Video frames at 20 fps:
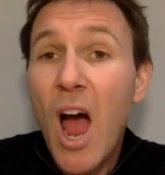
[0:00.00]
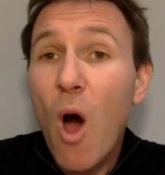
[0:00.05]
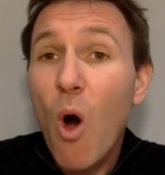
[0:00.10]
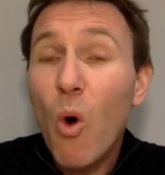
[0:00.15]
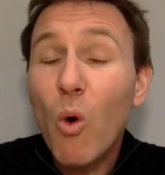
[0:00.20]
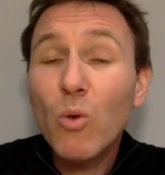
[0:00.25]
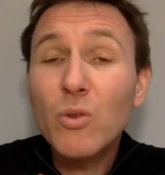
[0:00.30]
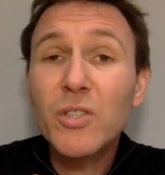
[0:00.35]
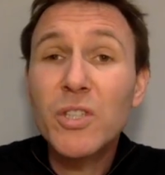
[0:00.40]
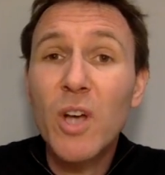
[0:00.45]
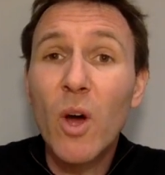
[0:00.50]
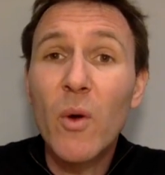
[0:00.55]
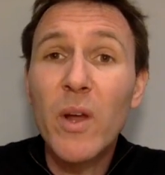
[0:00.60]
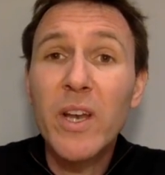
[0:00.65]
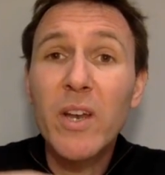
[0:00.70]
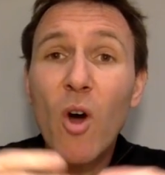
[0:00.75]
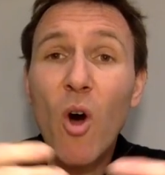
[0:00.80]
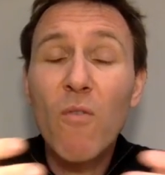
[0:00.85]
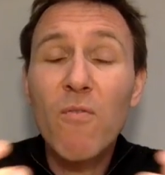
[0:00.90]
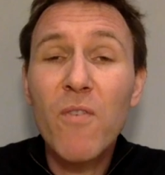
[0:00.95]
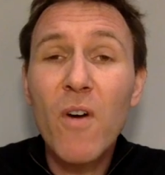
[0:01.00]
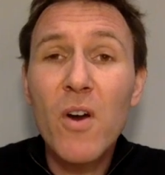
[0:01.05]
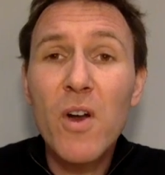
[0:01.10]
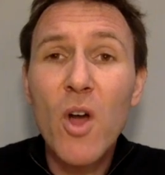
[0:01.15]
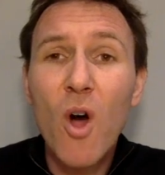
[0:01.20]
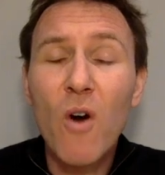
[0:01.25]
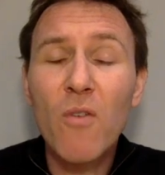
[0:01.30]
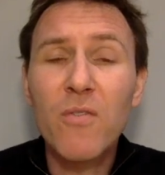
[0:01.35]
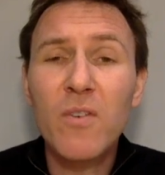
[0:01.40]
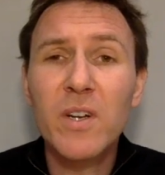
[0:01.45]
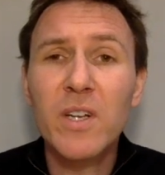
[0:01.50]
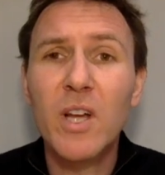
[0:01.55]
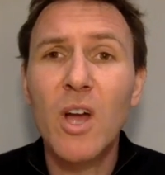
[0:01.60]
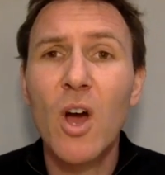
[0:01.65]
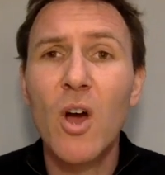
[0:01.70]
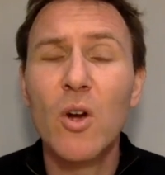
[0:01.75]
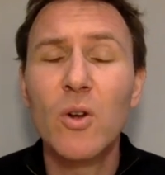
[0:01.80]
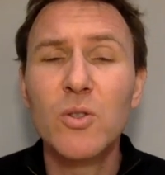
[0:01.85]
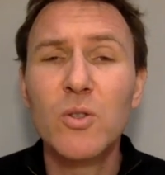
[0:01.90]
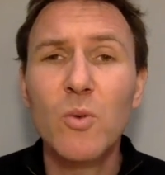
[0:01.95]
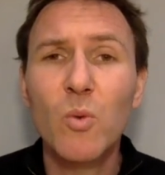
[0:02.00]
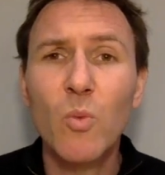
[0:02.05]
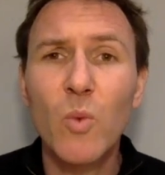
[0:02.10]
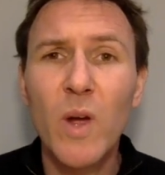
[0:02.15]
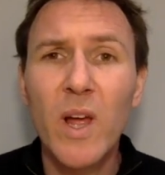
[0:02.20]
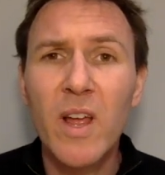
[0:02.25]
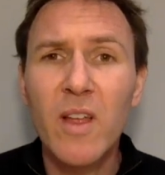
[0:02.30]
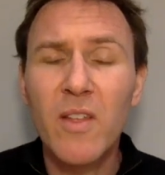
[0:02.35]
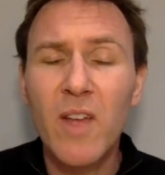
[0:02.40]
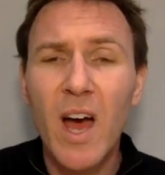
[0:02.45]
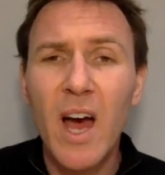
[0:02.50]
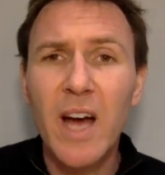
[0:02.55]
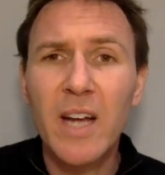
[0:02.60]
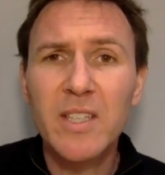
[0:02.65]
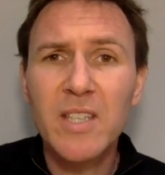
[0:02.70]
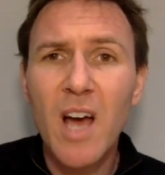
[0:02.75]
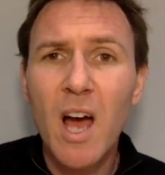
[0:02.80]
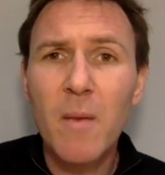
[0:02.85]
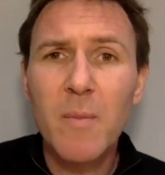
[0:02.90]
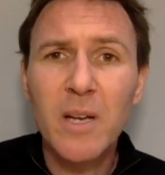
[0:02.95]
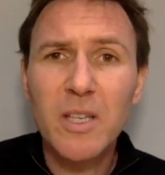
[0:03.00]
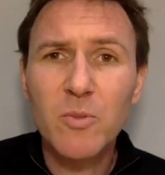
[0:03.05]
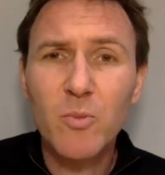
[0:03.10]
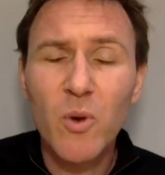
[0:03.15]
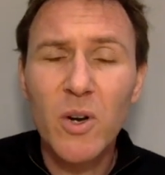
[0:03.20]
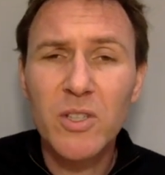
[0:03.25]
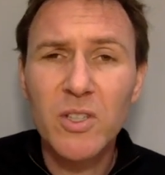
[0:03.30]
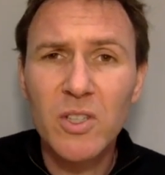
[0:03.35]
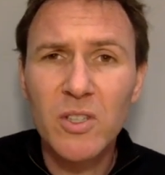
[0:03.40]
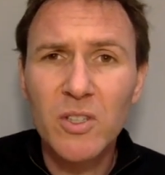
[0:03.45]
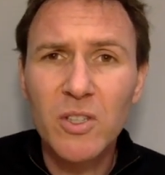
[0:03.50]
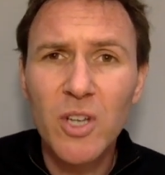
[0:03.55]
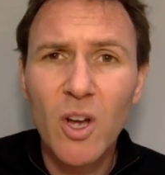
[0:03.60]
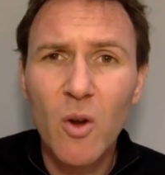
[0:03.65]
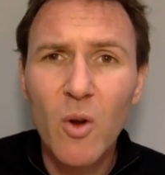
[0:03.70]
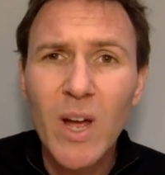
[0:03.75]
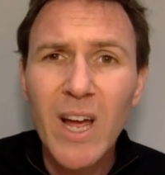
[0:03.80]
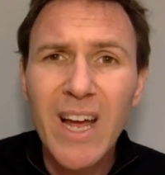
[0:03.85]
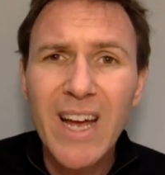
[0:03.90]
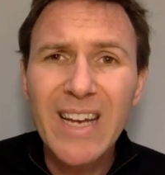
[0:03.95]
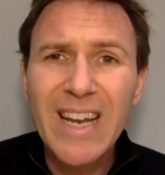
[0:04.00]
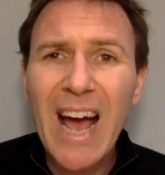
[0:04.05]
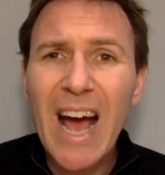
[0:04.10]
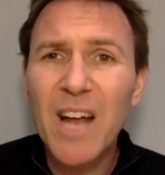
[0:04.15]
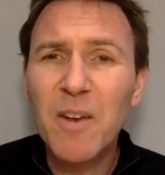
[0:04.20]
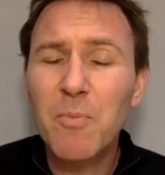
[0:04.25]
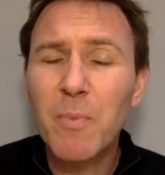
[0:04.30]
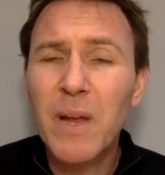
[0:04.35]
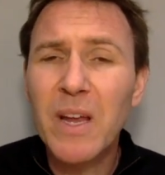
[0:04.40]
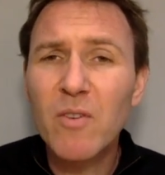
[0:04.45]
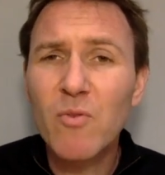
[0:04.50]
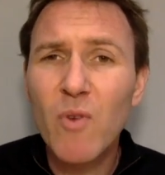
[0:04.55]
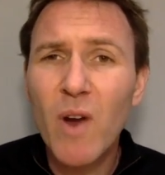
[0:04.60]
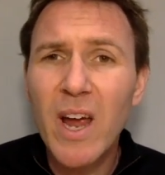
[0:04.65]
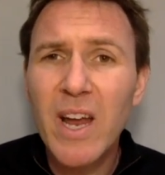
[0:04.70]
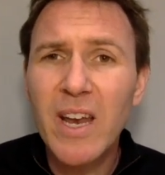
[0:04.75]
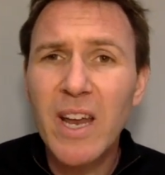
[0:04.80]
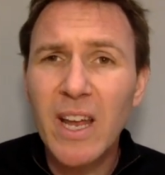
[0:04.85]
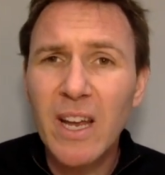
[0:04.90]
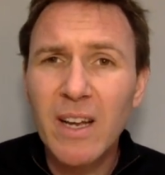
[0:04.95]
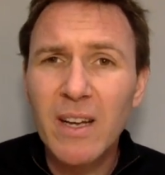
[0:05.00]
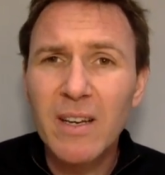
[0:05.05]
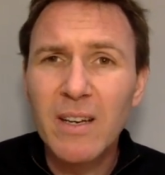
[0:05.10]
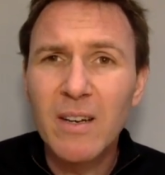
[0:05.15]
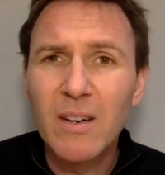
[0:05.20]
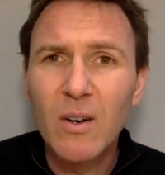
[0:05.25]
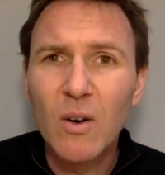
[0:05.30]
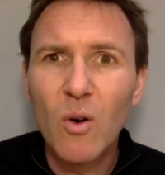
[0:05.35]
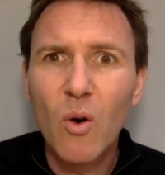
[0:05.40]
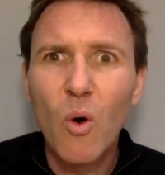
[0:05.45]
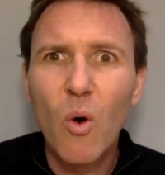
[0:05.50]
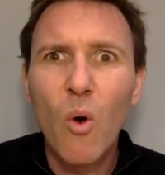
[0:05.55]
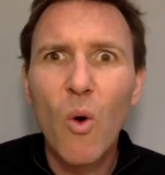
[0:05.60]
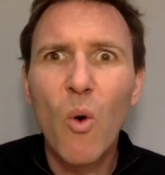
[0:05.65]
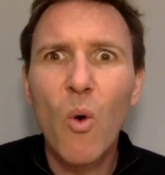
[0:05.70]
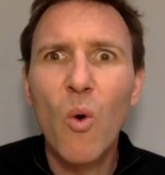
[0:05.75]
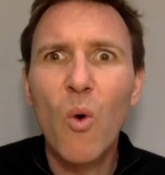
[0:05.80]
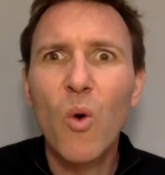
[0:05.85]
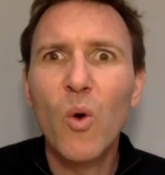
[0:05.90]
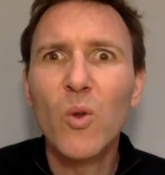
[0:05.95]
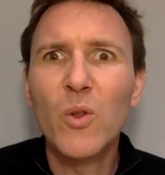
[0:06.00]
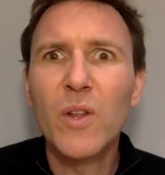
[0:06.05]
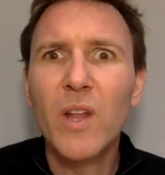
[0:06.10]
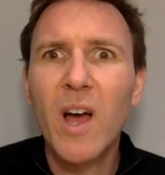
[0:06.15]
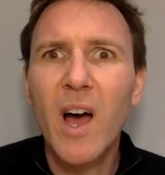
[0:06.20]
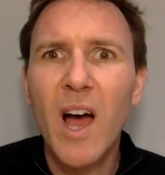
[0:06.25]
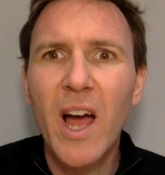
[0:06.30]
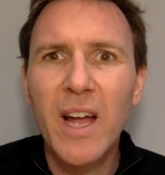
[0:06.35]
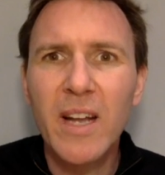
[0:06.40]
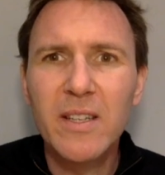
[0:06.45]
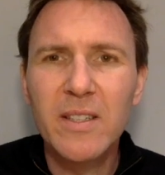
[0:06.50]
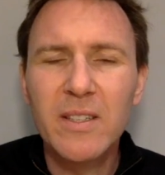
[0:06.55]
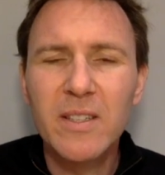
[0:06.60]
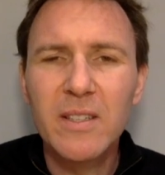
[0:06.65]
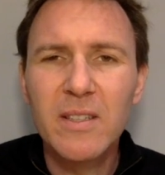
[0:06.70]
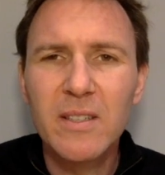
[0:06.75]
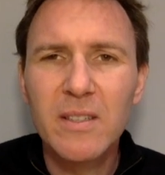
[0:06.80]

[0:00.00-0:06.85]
Also, it very often goes with a time expression. So it had been raining all night.